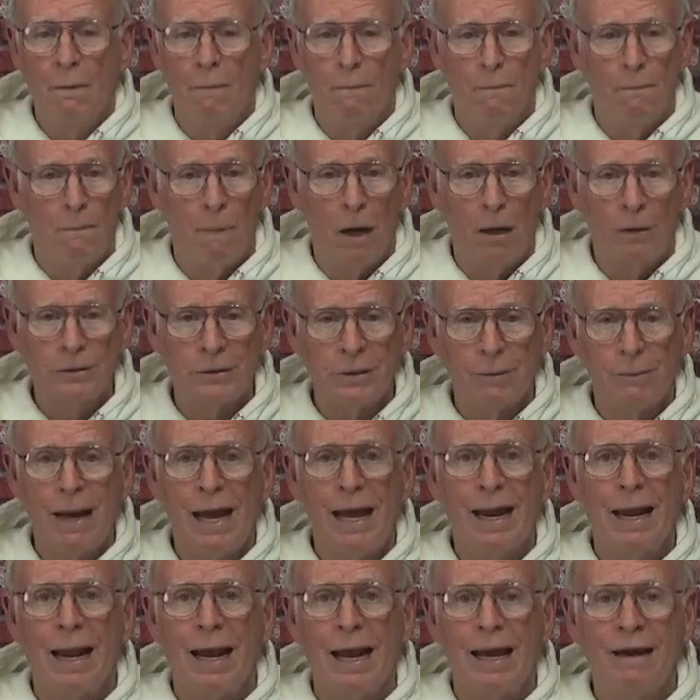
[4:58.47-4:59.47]
Most of
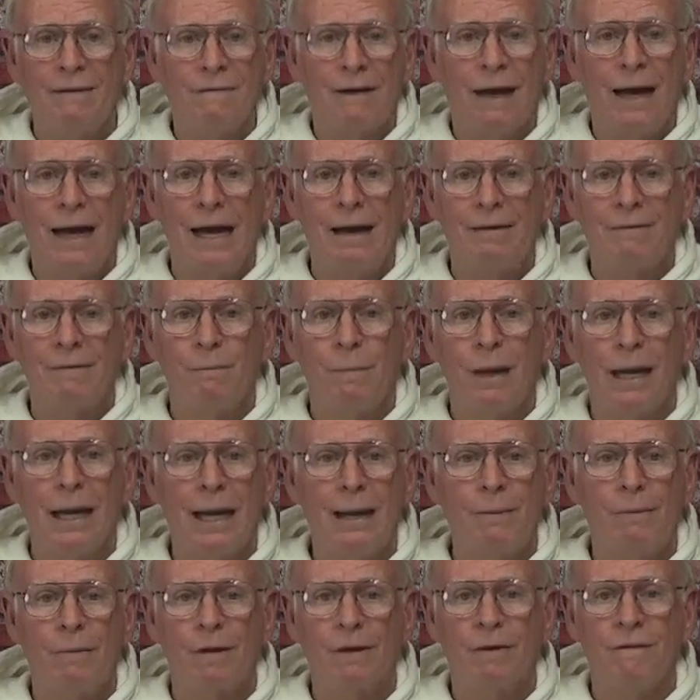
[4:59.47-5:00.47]
my life I haven't been
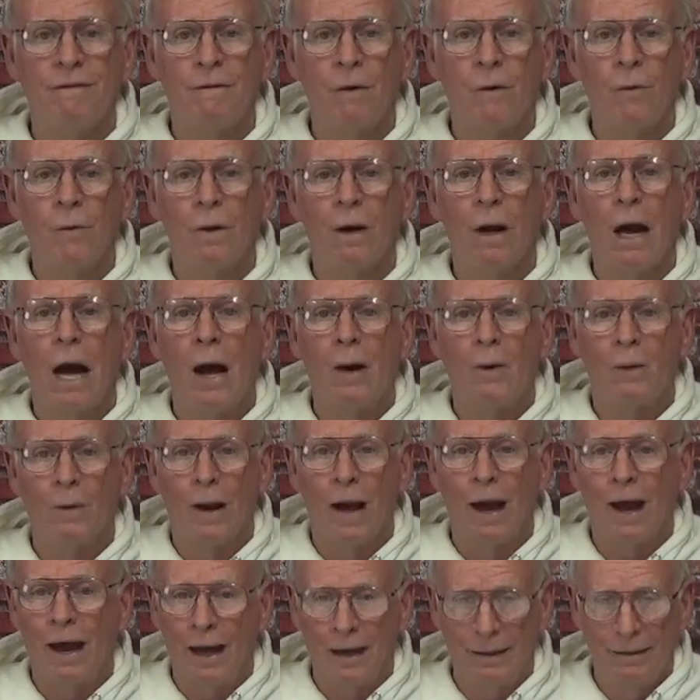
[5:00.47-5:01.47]
able to afford a whole
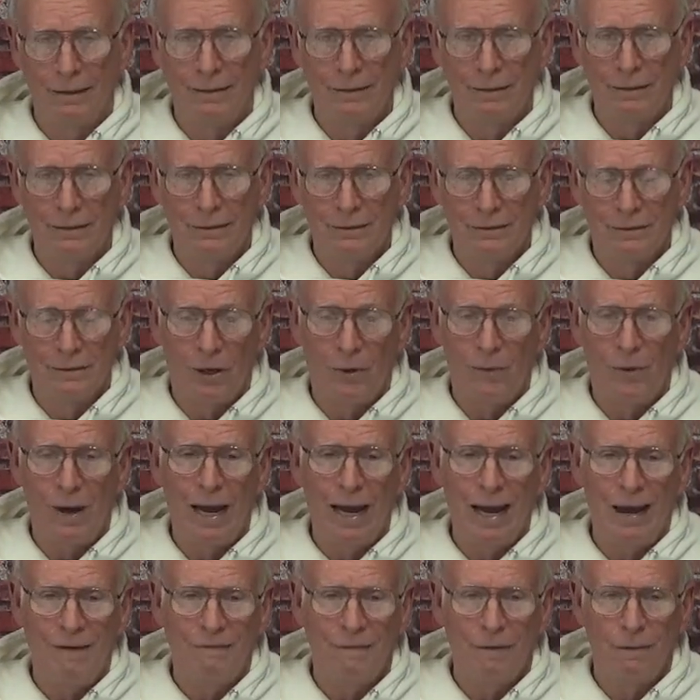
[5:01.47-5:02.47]
lot, so I
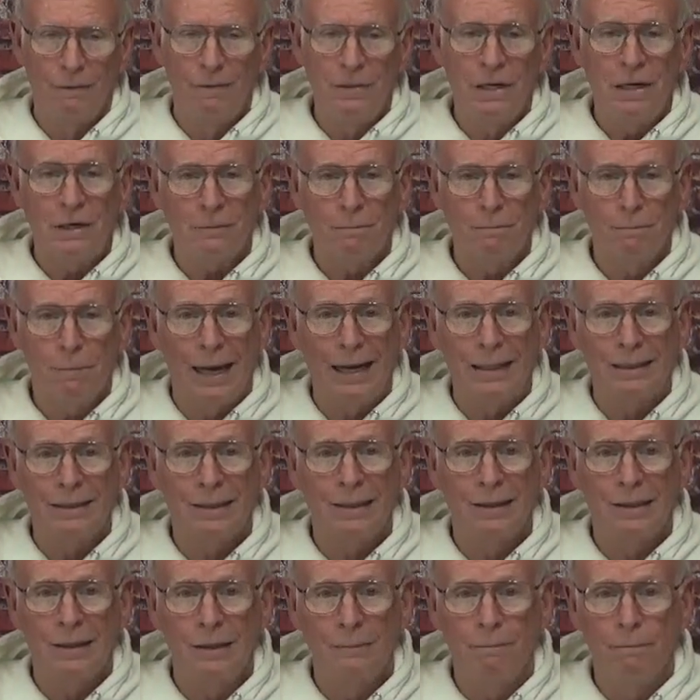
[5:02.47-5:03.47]
have to just
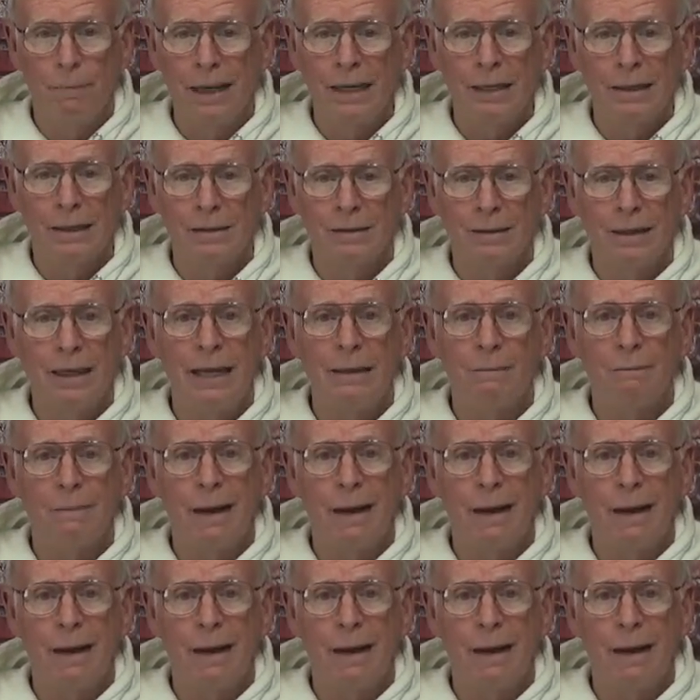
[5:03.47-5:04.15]
basically build and get